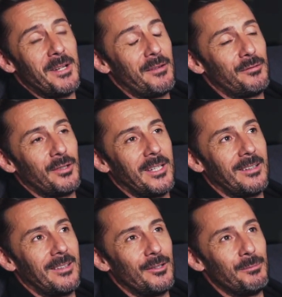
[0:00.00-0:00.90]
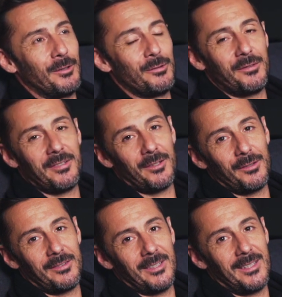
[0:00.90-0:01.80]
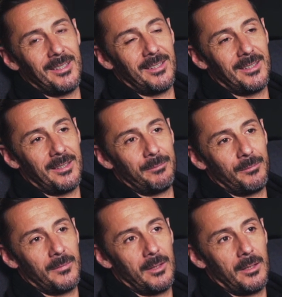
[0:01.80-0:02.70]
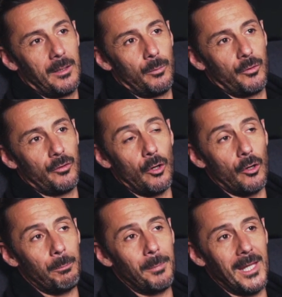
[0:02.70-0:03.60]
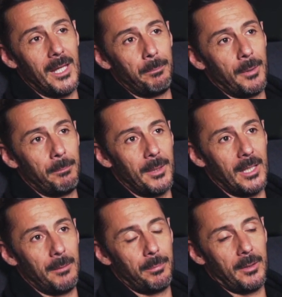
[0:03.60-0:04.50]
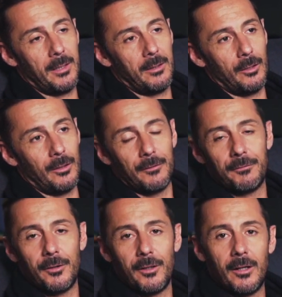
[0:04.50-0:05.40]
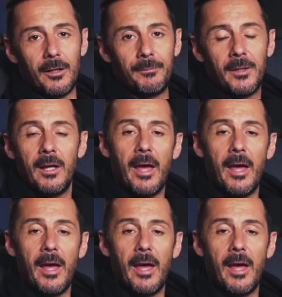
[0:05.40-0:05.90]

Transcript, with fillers: And after it get a little bit too serious, then um, it was a lot of beep, beep, and a lot of uh,